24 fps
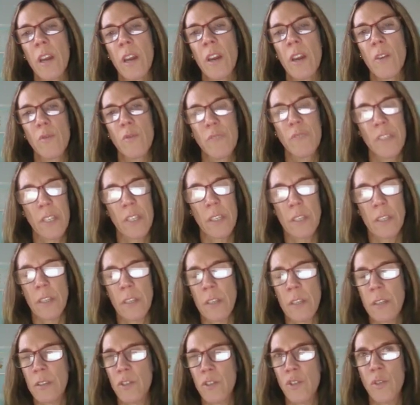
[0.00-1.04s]

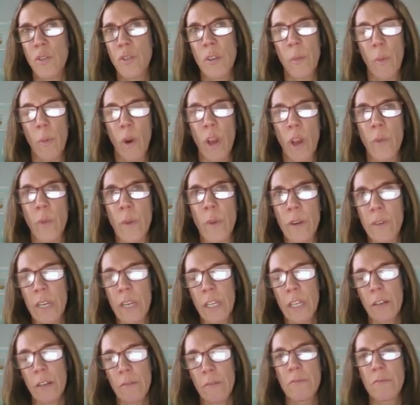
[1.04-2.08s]
resistant to the point where we
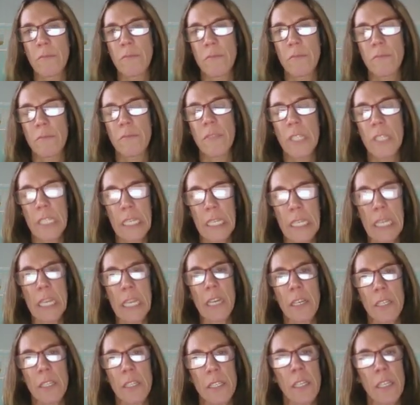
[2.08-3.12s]
don't
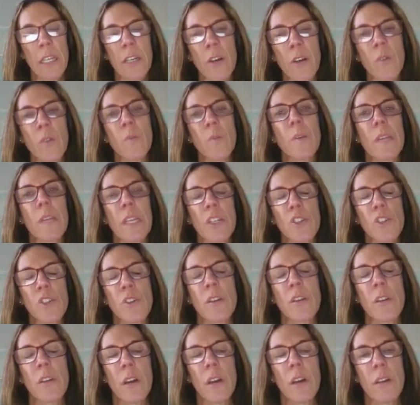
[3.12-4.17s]
see a single
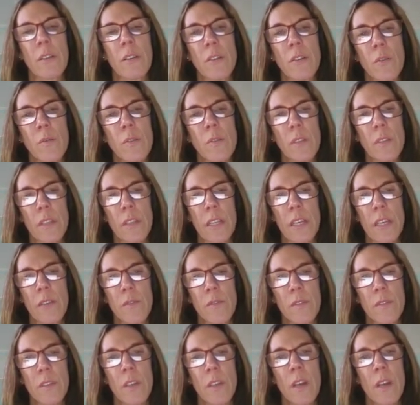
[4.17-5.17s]
lesion on those leaves.